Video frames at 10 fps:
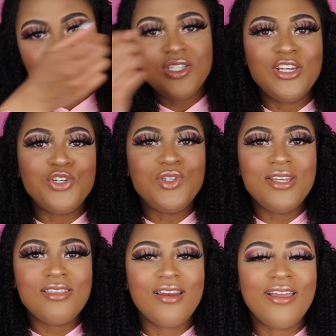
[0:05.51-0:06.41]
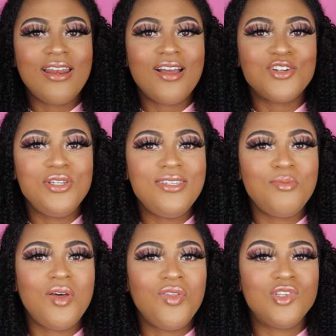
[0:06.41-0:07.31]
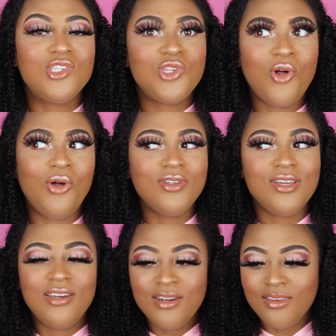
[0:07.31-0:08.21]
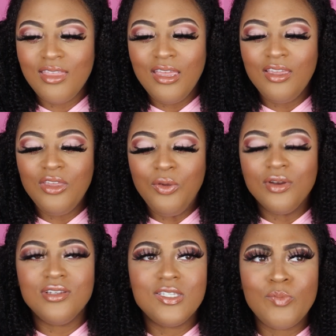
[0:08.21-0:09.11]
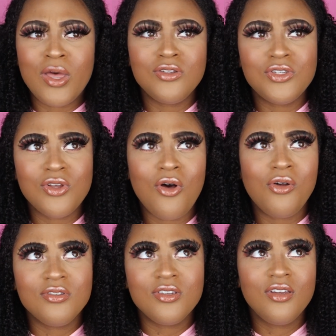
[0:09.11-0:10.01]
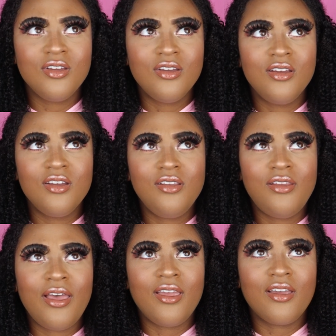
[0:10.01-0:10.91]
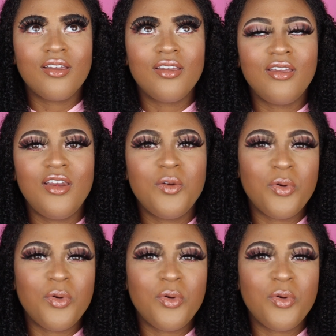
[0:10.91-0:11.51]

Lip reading: just interesting that I can actually smell the salt. I didn't think you could smell salt like in a